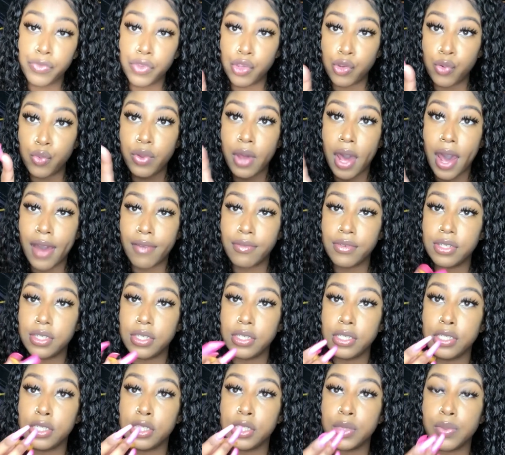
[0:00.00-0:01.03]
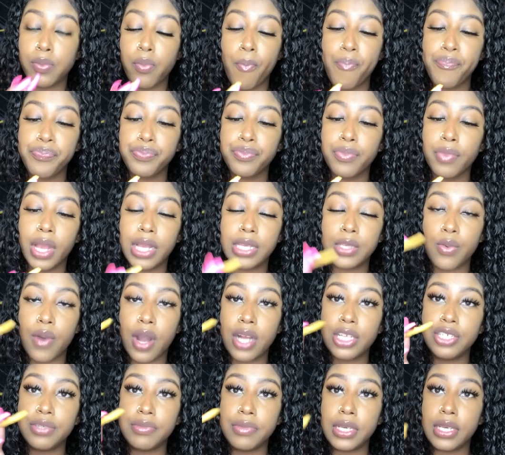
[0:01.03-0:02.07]
You that haven't done it yet, that's
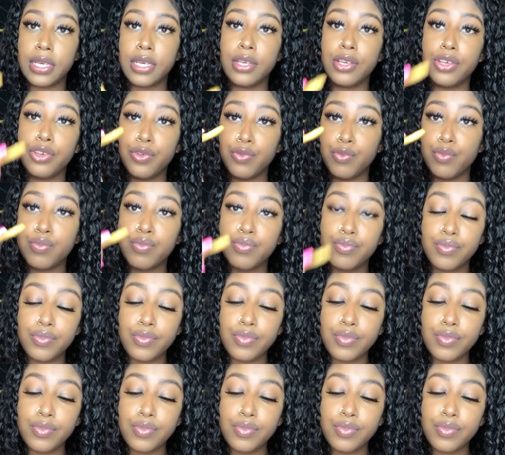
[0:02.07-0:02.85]
watching me eat you.